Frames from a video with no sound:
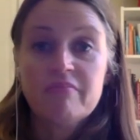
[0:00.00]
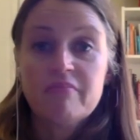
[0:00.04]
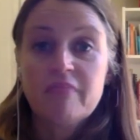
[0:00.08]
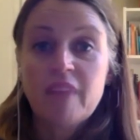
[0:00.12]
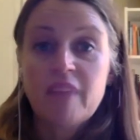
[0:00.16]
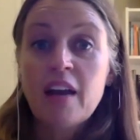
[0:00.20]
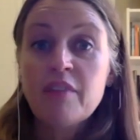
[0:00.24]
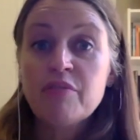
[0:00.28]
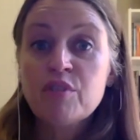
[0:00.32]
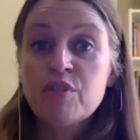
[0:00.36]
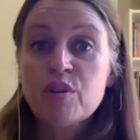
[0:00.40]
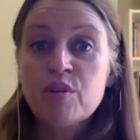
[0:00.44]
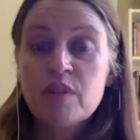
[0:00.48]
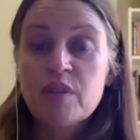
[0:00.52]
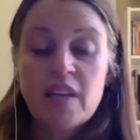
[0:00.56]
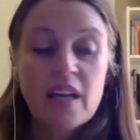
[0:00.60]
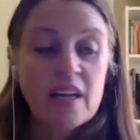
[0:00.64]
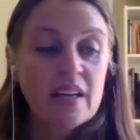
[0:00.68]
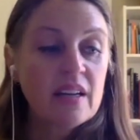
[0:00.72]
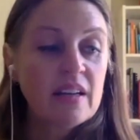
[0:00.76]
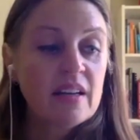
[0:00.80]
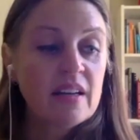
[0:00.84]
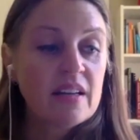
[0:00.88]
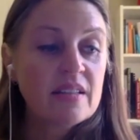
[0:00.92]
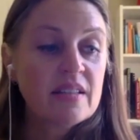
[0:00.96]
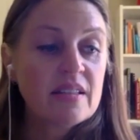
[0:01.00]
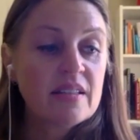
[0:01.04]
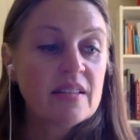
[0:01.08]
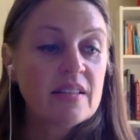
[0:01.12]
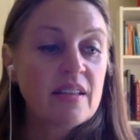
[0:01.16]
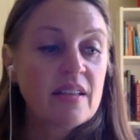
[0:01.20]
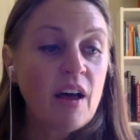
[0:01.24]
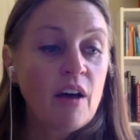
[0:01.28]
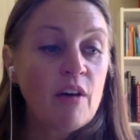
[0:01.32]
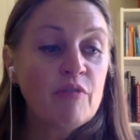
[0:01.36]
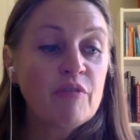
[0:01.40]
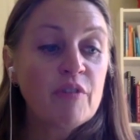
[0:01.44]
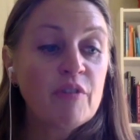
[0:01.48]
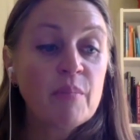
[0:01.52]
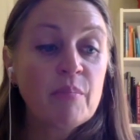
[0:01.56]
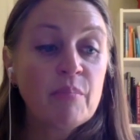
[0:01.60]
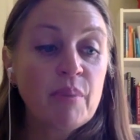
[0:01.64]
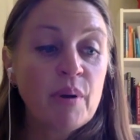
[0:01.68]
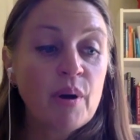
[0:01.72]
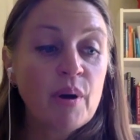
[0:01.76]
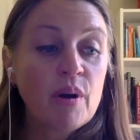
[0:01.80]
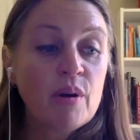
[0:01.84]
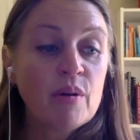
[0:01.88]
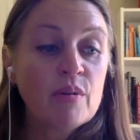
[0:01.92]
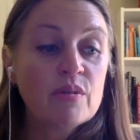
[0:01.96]
I've created a self
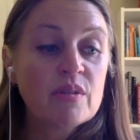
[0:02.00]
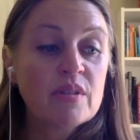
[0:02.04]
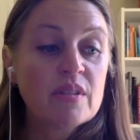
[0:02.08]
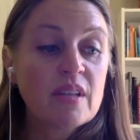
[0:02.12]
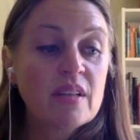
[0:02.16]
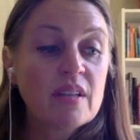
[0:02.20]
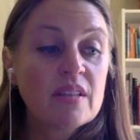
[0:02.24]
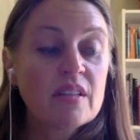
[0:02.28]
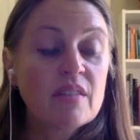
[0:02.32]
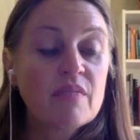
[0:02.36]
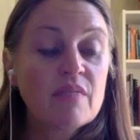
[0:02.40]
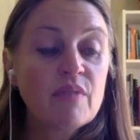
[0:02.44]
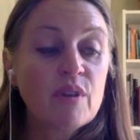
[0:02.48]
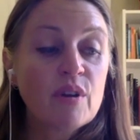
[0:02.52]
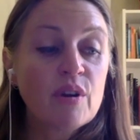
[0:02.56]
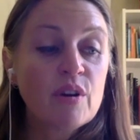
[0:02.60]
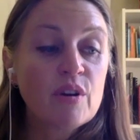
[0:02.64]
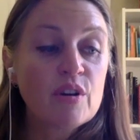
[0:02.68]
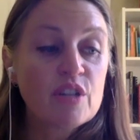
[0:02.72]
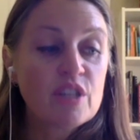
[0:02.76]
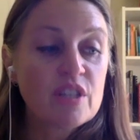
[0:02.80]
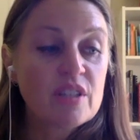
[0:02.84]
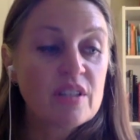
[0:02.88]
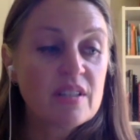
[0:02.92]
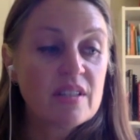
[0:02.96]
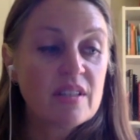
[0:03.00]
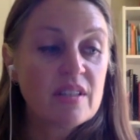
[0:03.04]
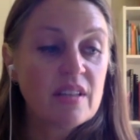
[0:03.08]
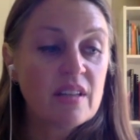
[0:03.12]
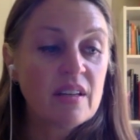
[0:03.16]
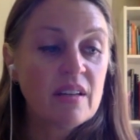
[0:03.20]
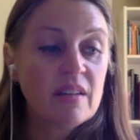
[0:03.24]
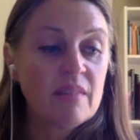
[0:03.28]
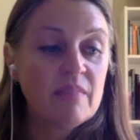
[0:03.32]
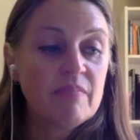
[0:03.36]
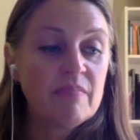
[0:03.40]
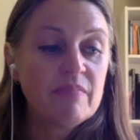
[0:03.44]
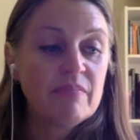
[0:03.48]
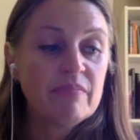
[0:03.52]
imposed sense of urgency.